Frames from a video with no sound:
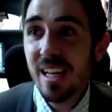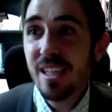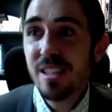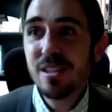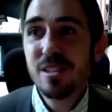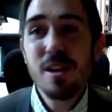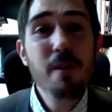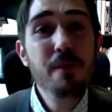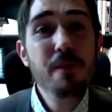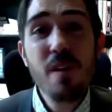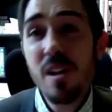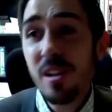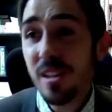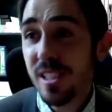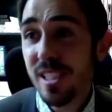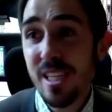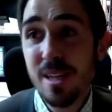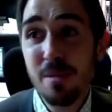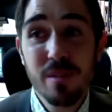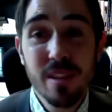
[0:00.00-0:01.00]
don't fall
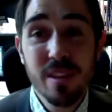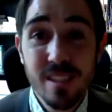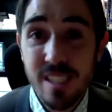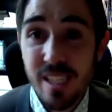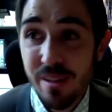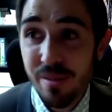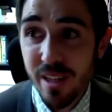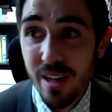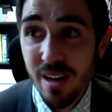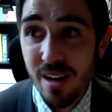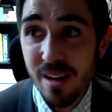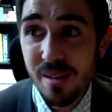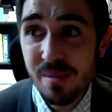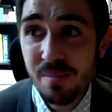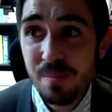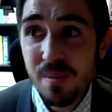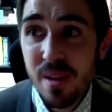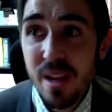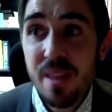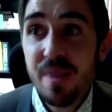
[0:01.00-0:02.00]
asleep with the tv on
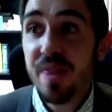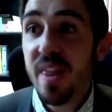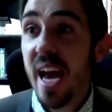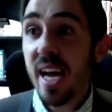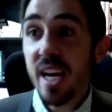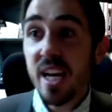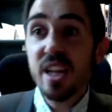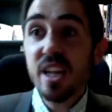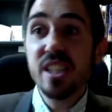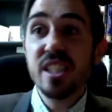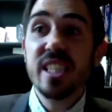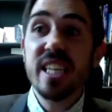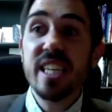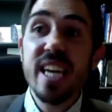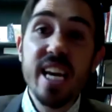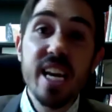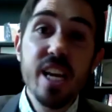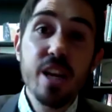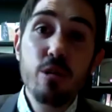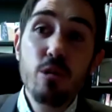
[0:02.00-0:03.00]
that
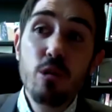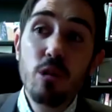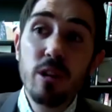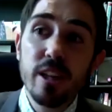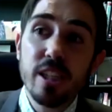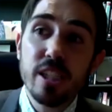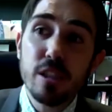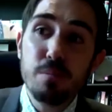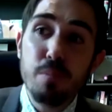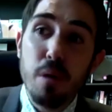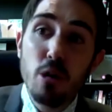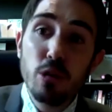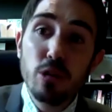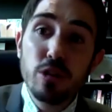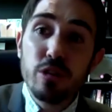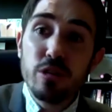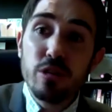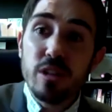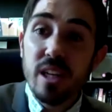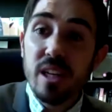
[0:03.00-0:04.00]
continual
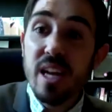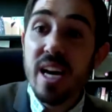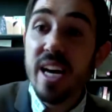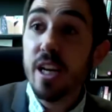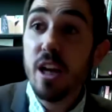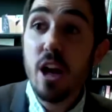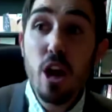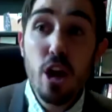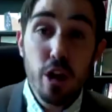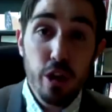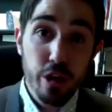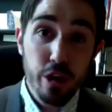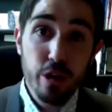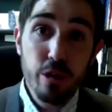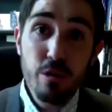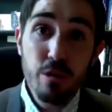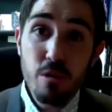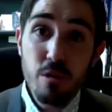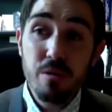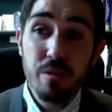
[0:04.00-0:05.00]
exposure to light you
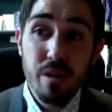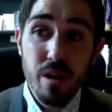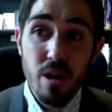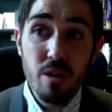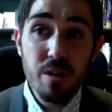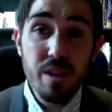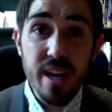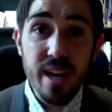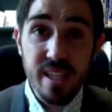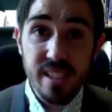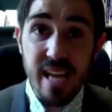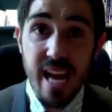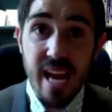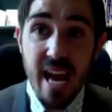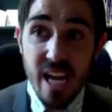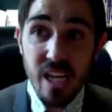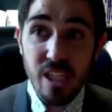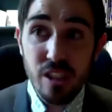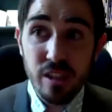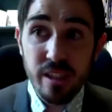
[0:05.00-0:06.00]
don't know that it's
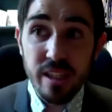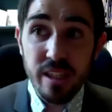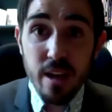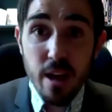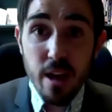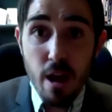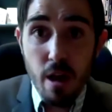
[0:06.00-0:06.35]
actually